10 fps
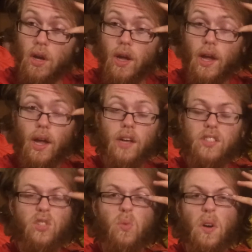and
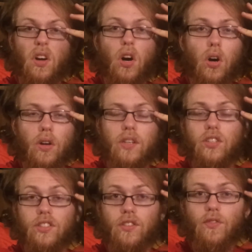she's wearing a hood and
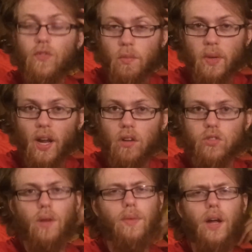she's flipping out,
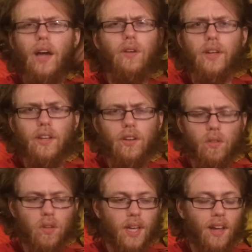so I don't get a good
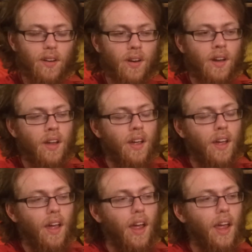look at her.
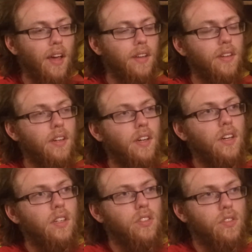And
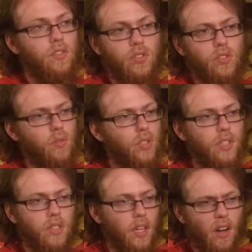so
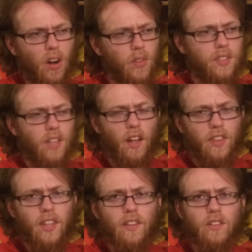she's like, oh, I
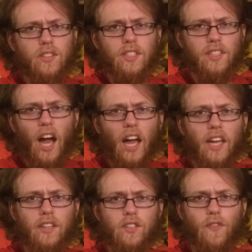think there's this guy,
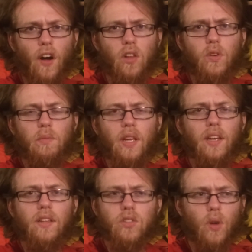he's following me,
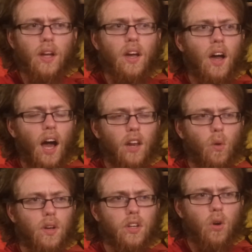and so I don't
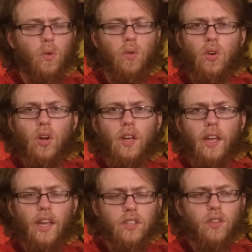want to go
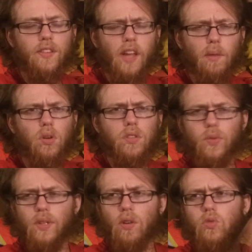into the neighborhood so
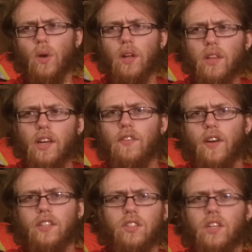he knows where I live.
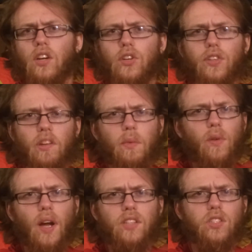Would you give me a
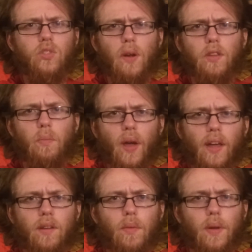ride just around the bend?
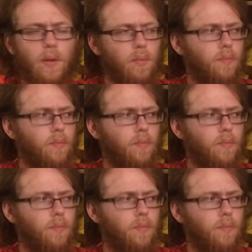I'm like,